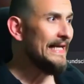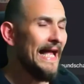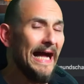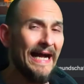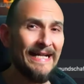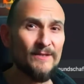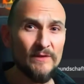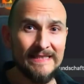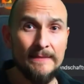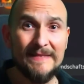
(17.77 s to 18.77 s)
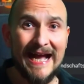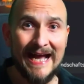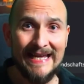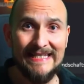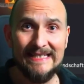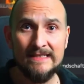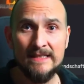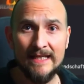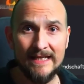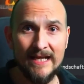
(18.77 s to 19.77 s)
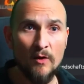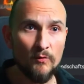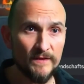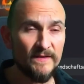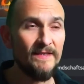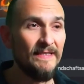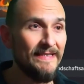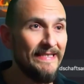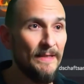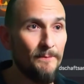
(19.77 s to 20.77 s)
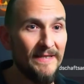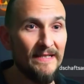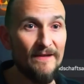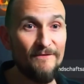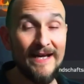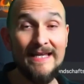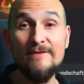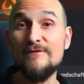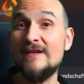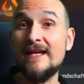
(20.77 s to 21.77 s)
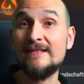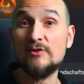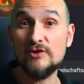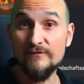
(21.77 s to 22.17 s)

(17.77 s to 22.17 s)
So, there are a few accounts, maybe some of them already got banned again,